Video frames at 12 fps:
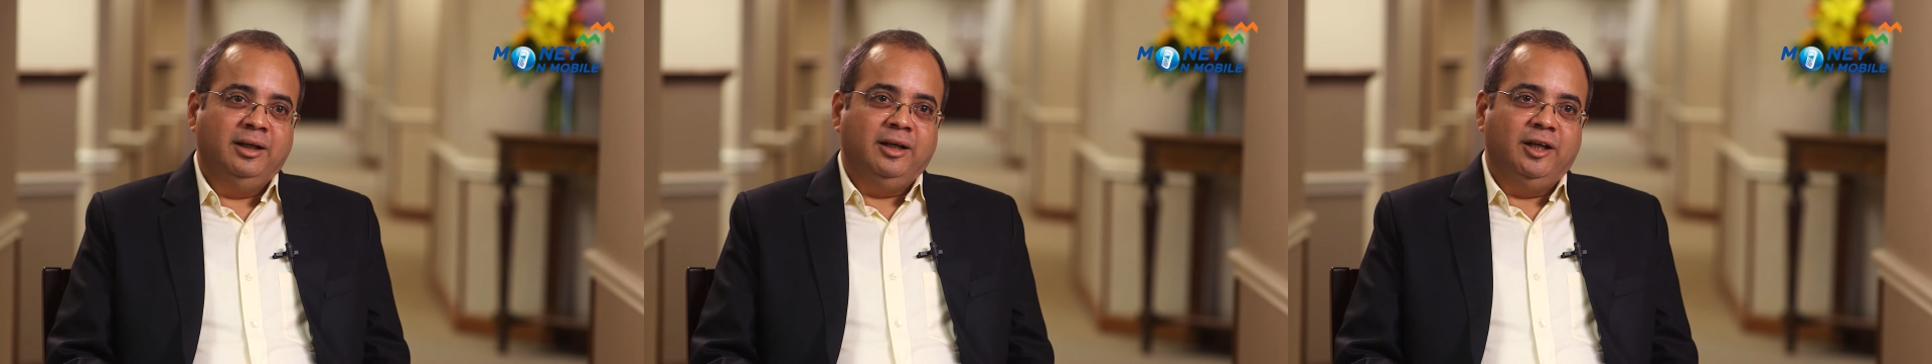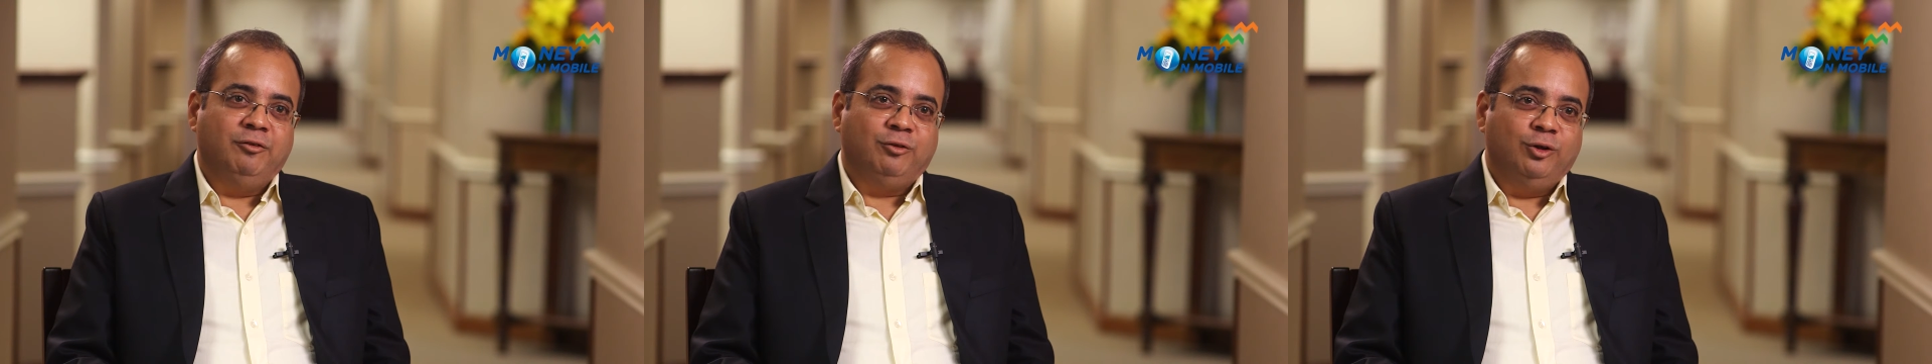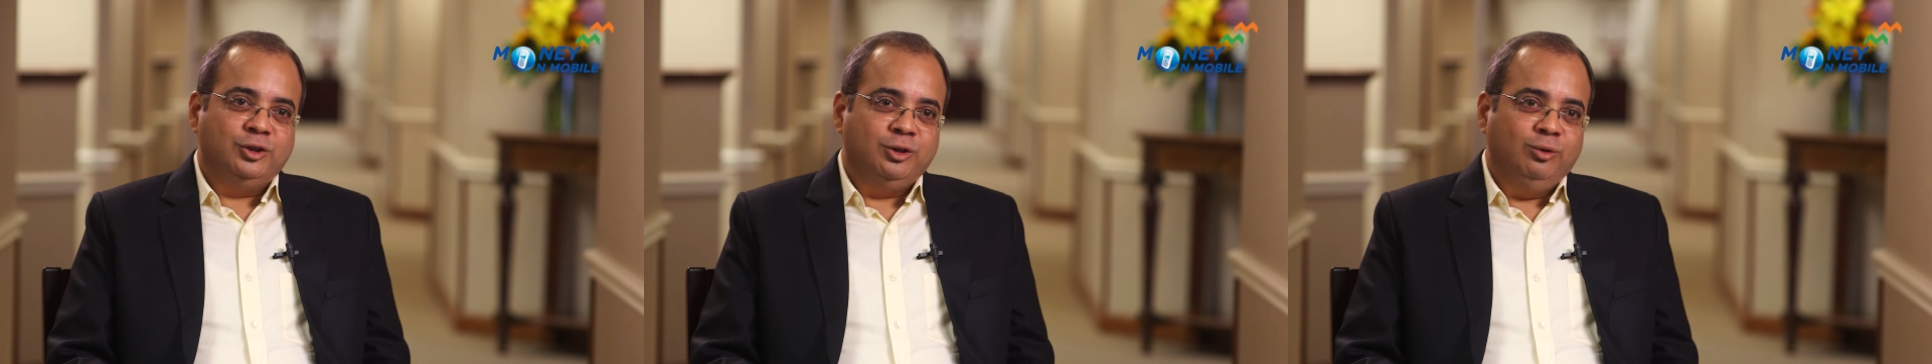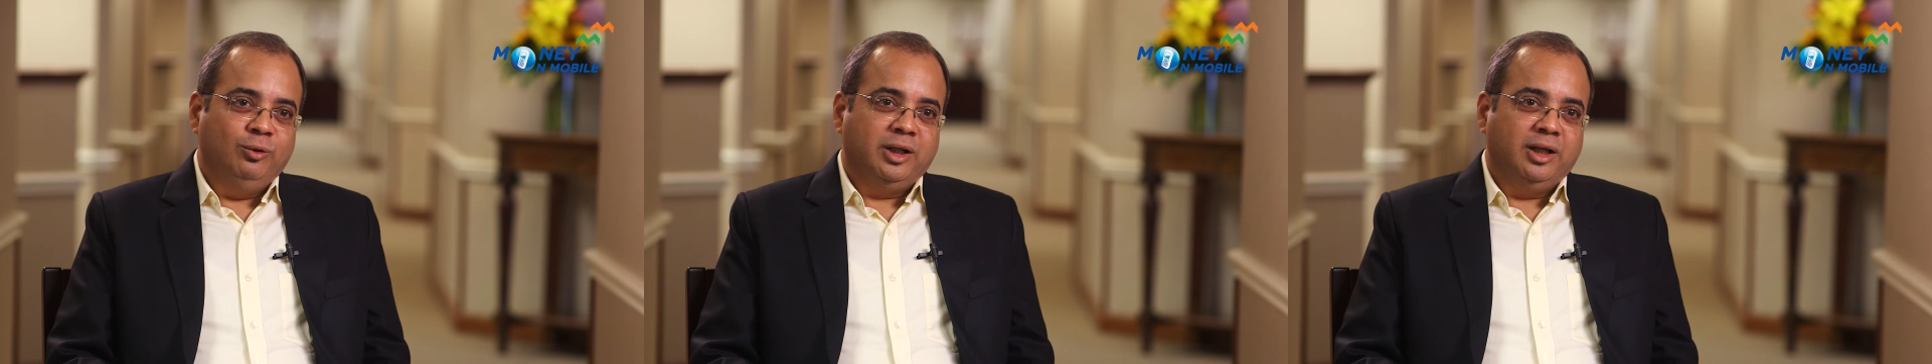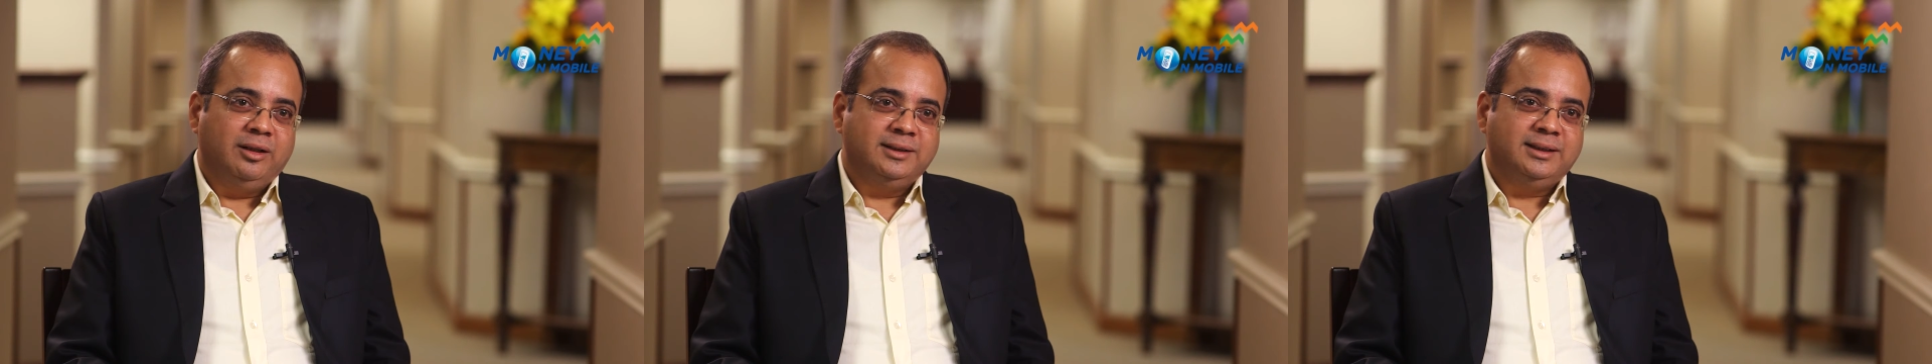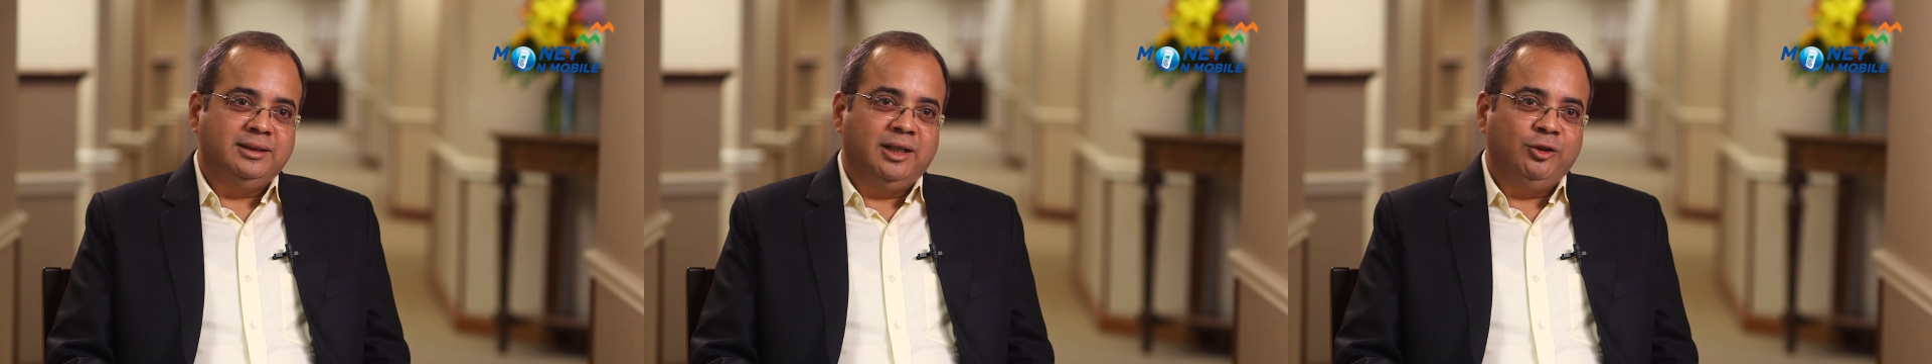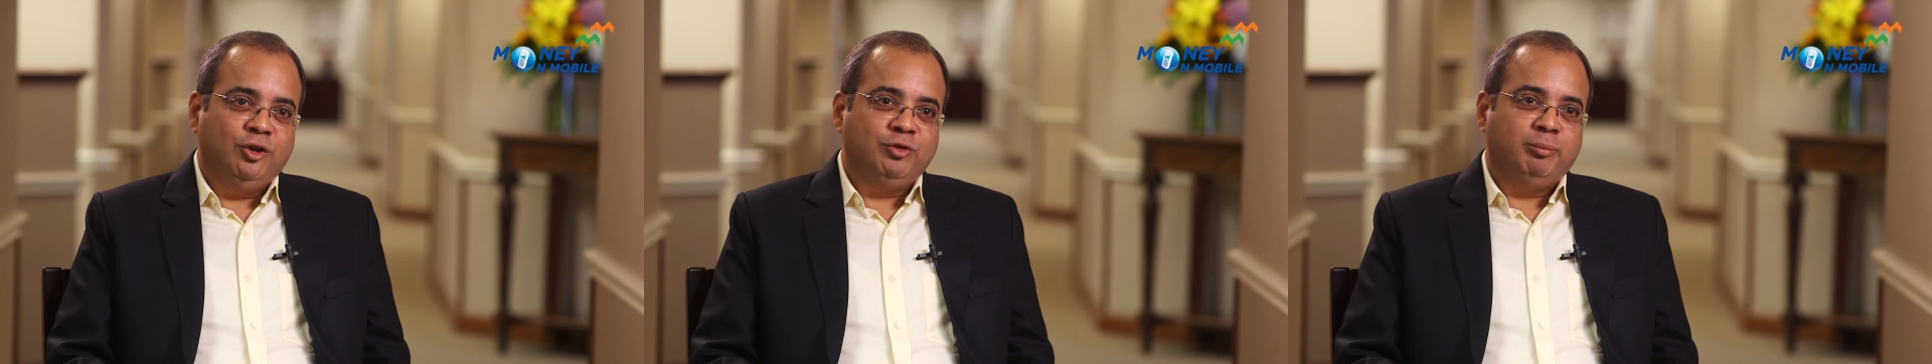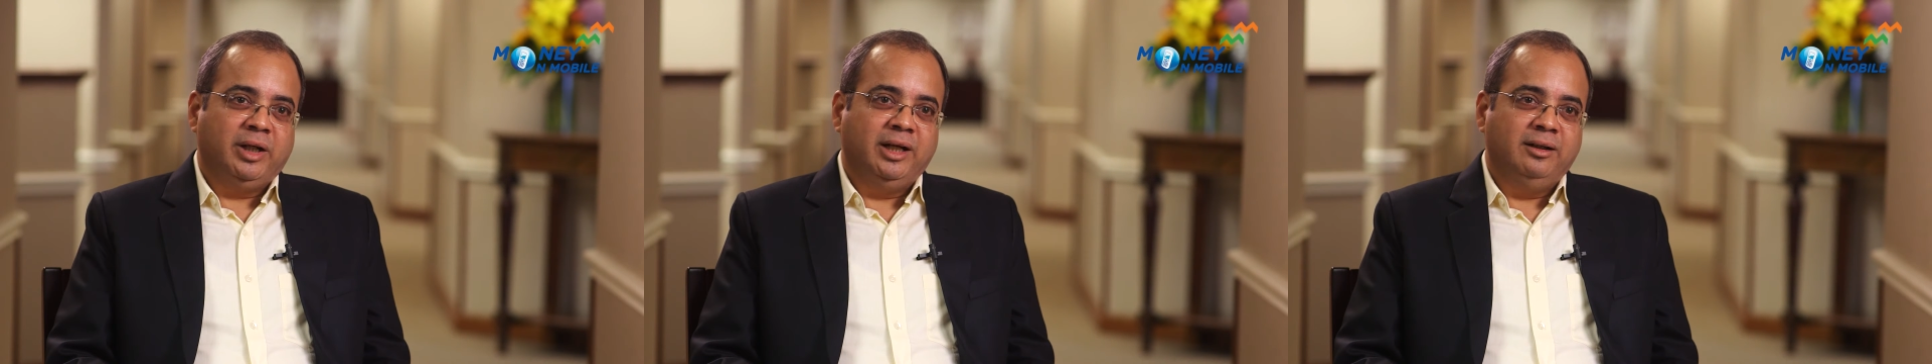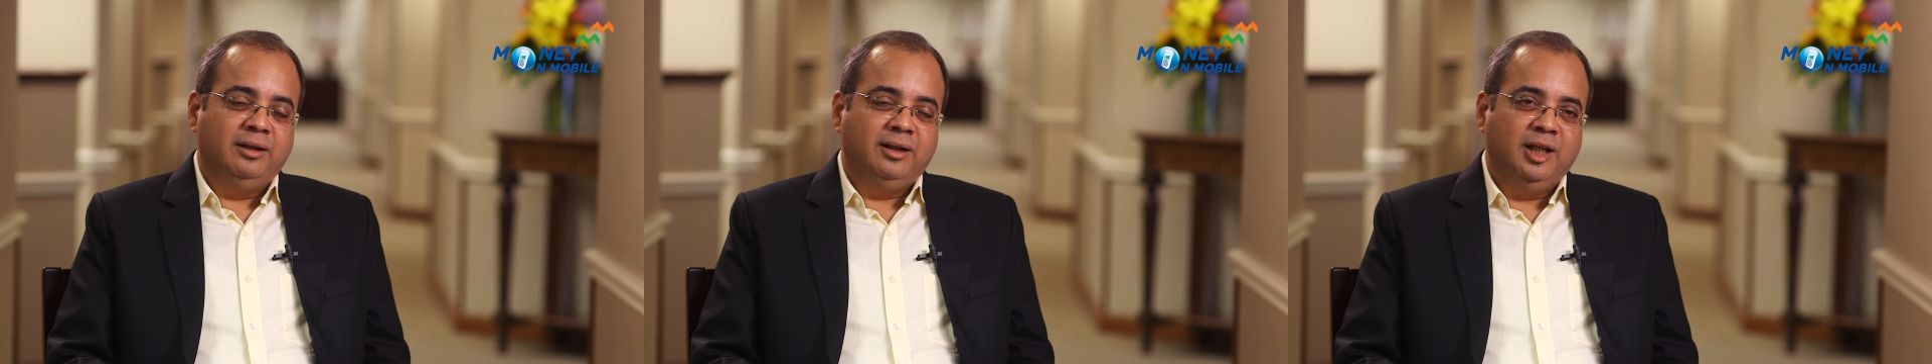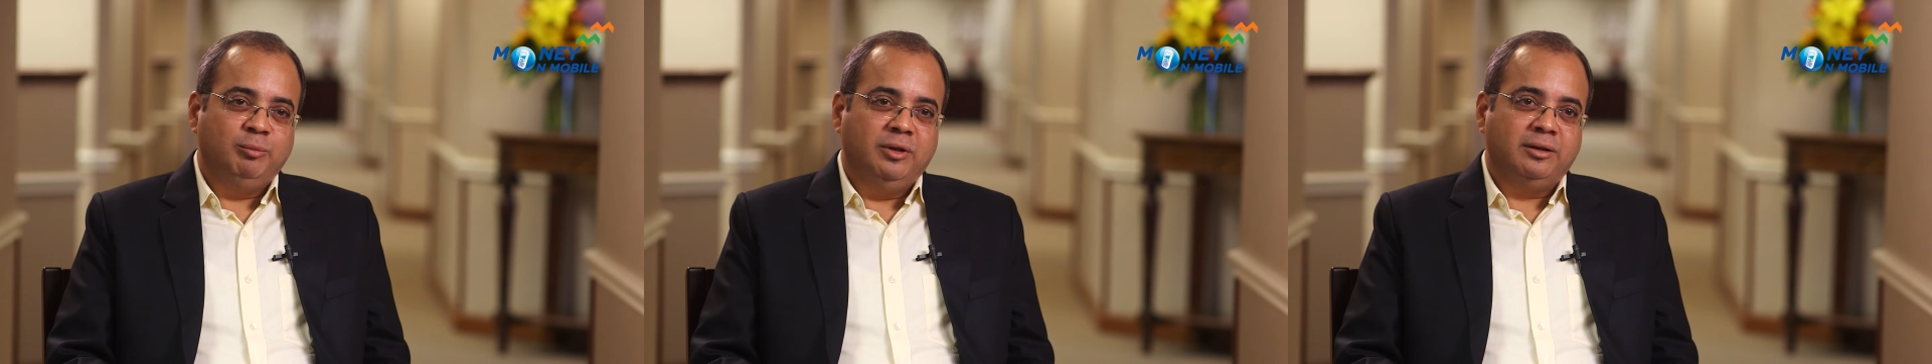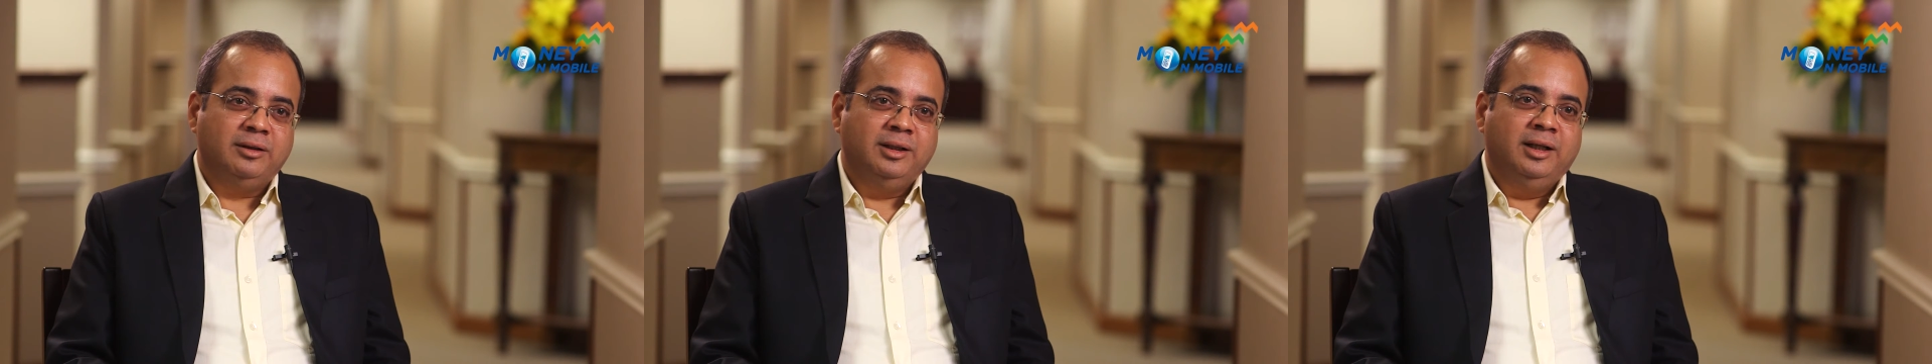If also you look at a scenario of a migrant labor,